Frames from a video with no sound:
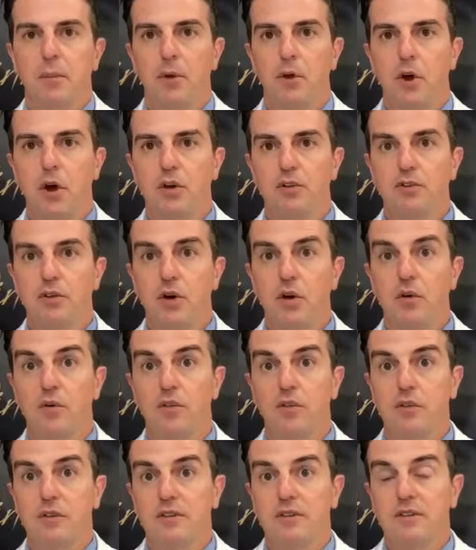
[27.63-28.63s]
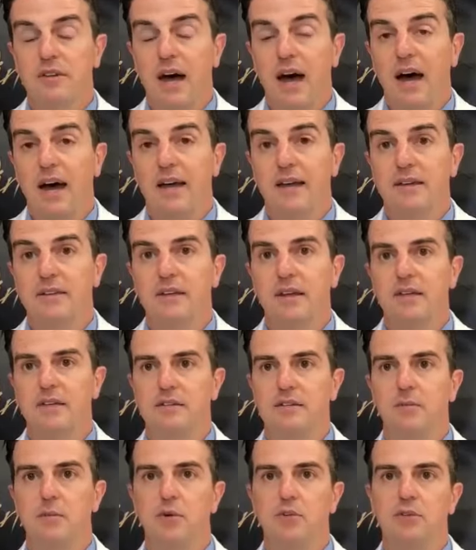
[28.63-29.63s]
but also the size
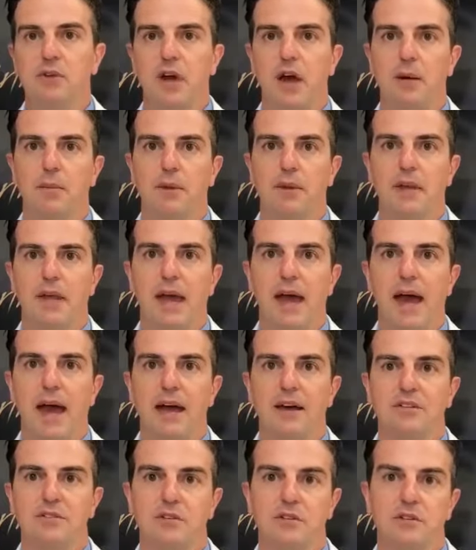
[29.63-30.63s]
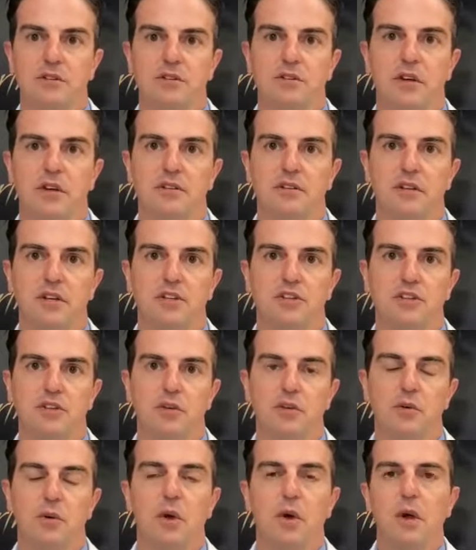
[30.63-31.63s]
is the most commonly asked or discussed
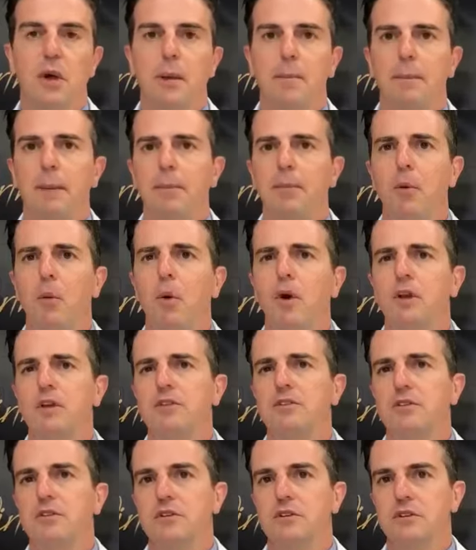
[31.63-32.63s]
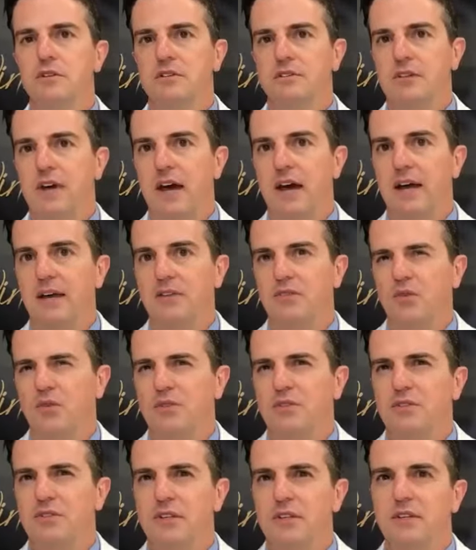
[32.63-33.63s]
issue. People want a certain size or
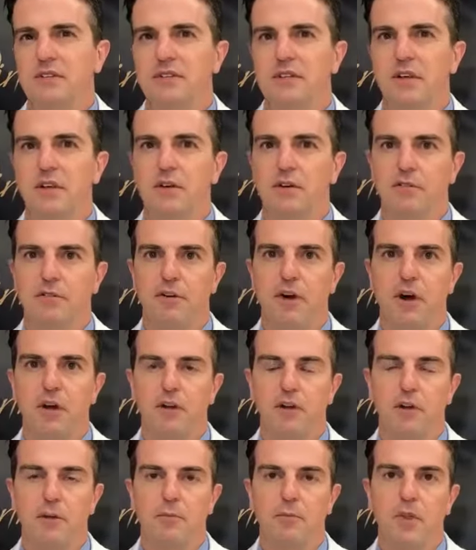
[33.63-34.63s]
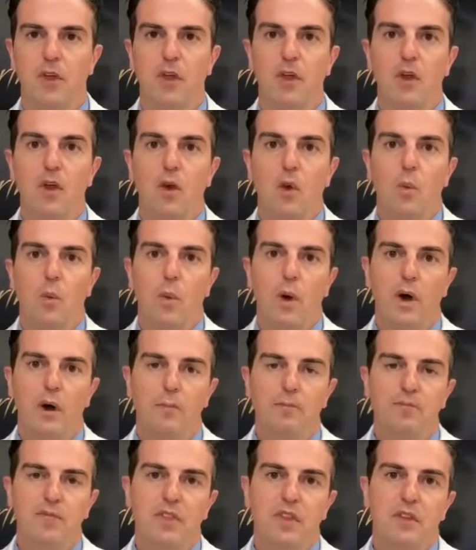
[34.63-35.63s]
CC or volume.
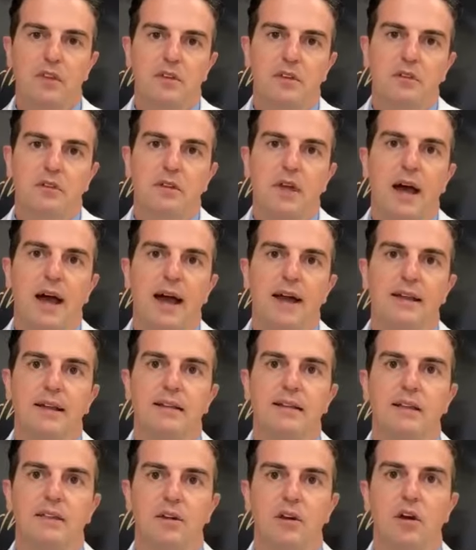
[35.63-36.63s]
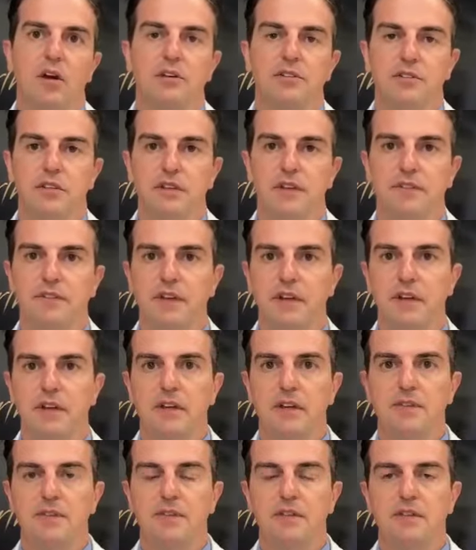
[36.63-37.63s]
Well, just to highlight that there are
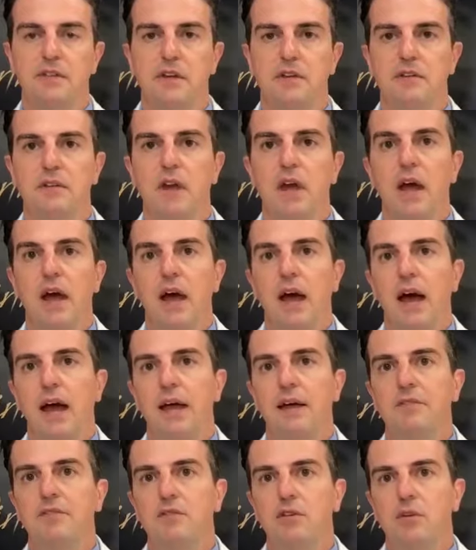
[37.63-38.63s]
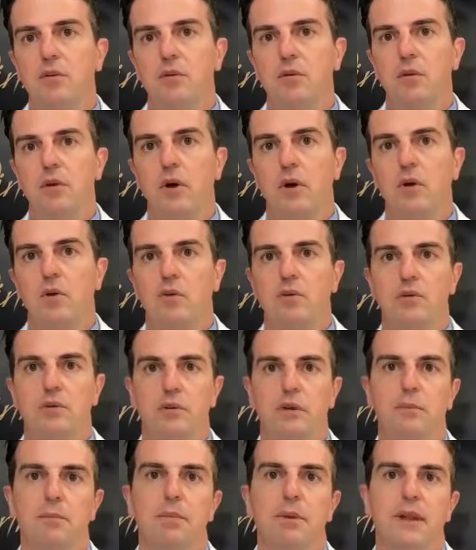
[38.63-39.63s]
significant differences, I have two uh,
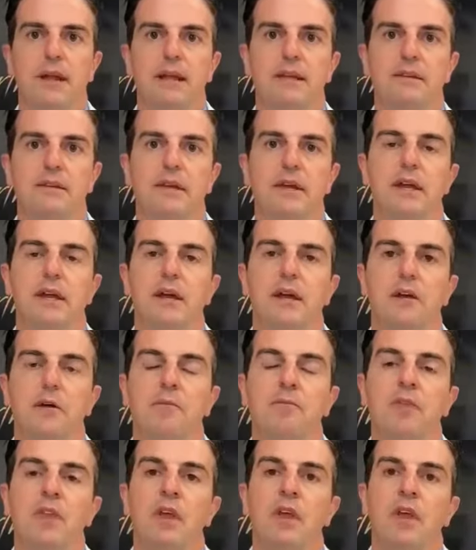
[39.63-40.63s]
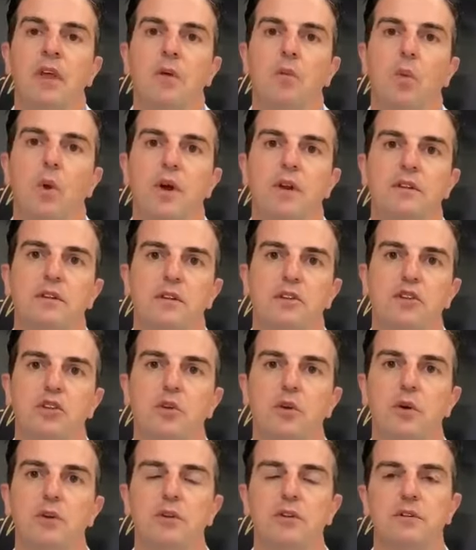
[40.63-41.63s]
older implants here. One is a
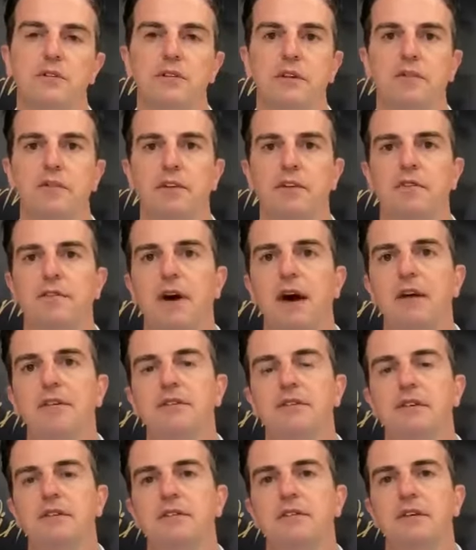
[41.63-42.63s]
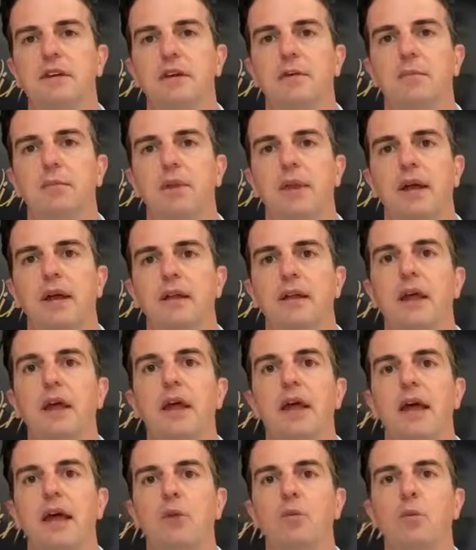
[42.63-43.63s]
275cc implant
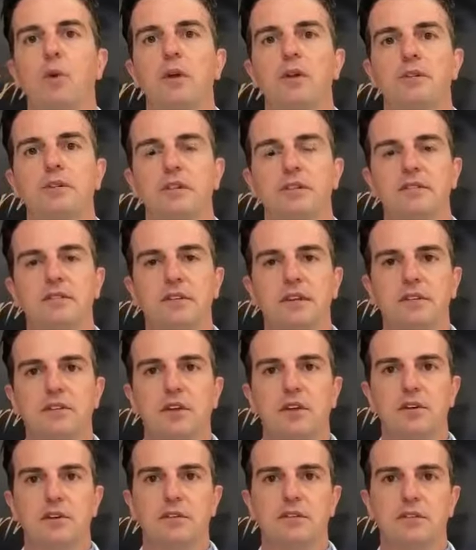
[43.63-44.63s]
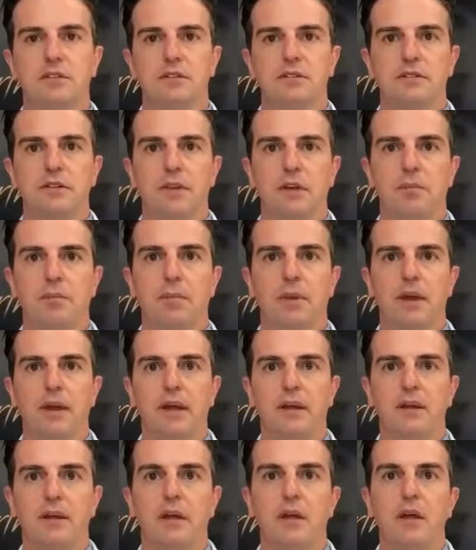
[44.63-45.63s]
and one is a 600cc
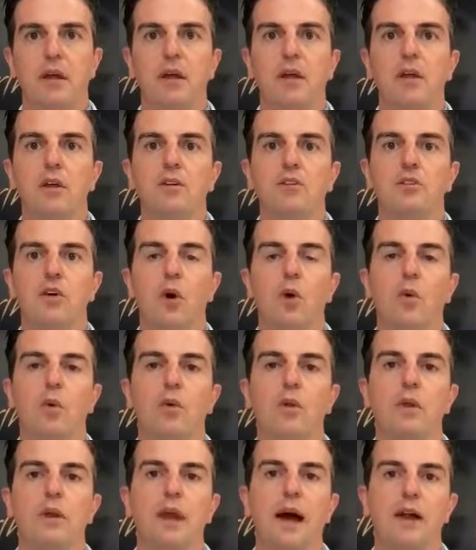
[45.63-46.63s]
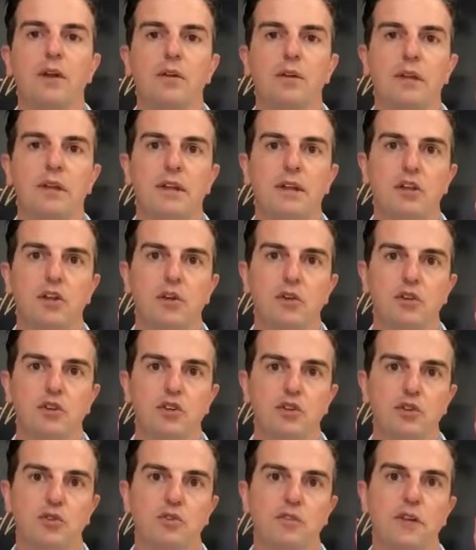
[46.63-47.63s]
implant. So not only do you
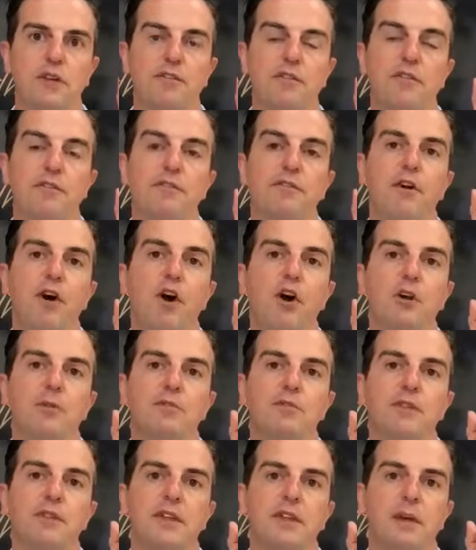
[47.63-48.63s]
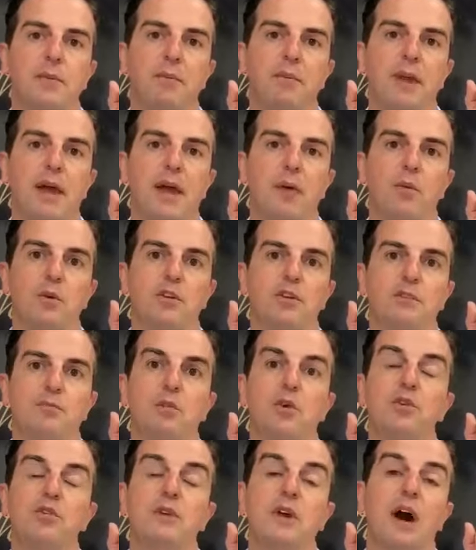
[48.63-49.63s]
choose different volumes for the implant, which is
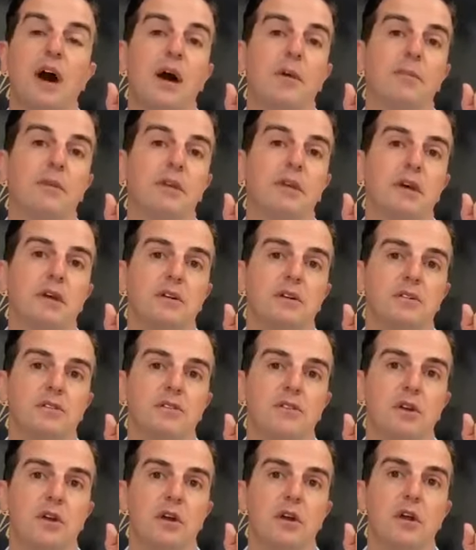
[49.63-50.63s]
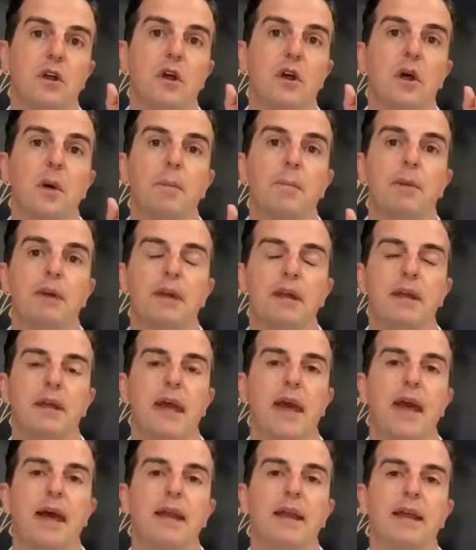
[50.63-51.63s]
most commonly understood, but
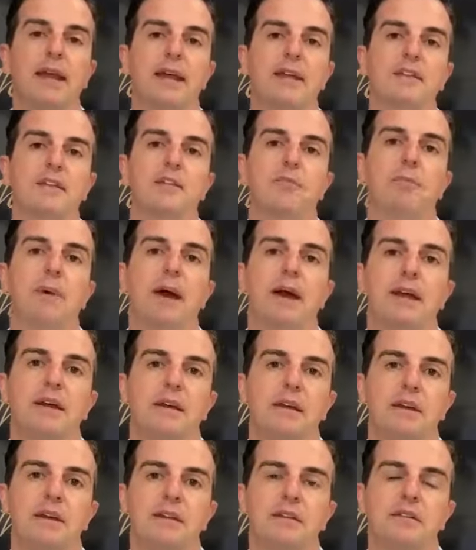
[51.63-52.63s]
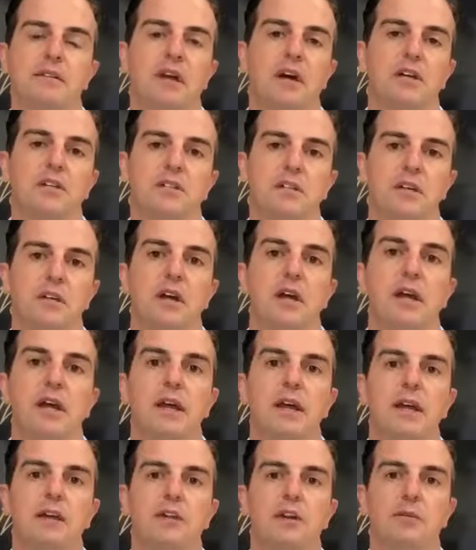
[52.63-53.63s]
again, it gets us back into discussion
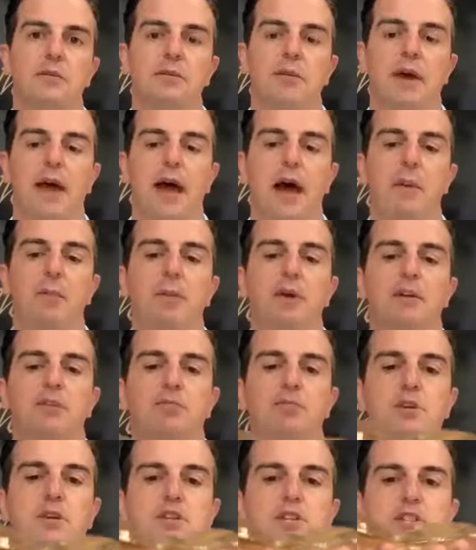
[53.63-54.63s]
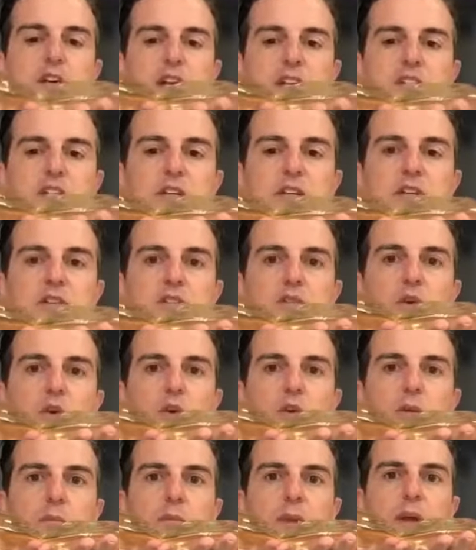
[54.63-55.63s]
in terms of how much projection there's
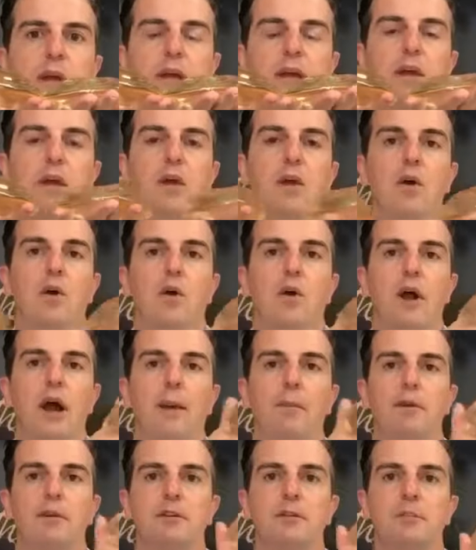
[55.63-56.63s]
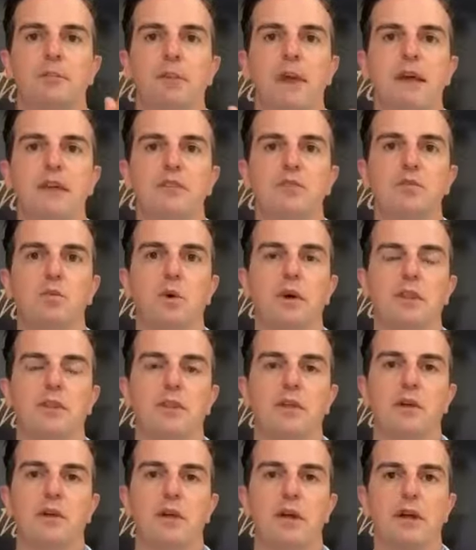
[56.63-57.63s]
going to be, or how much base
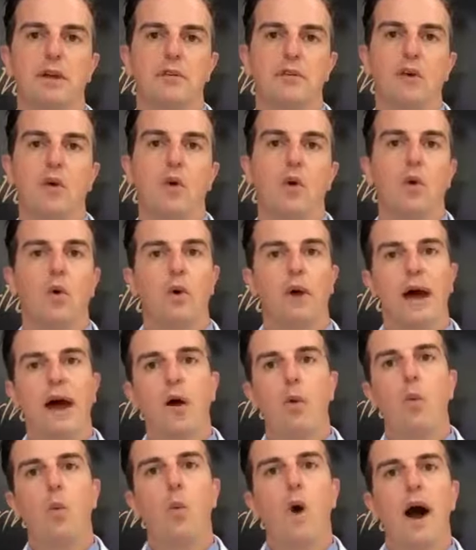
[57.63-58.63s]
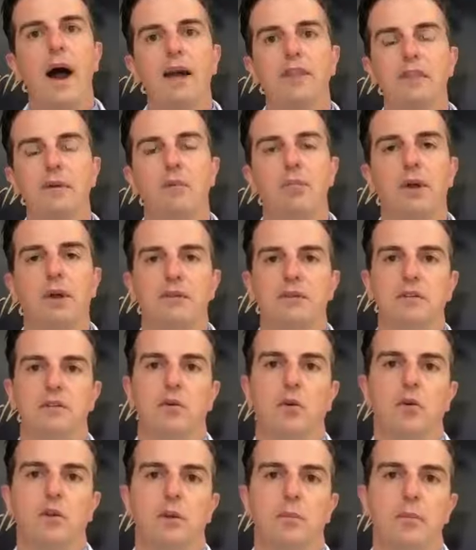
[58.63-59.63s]
width there is, or how wide the breast
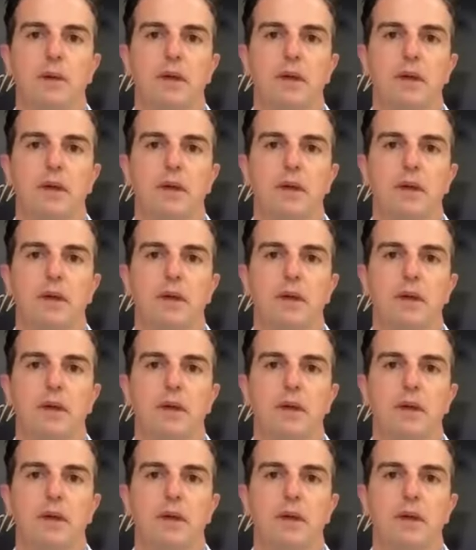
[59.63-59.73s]
is going to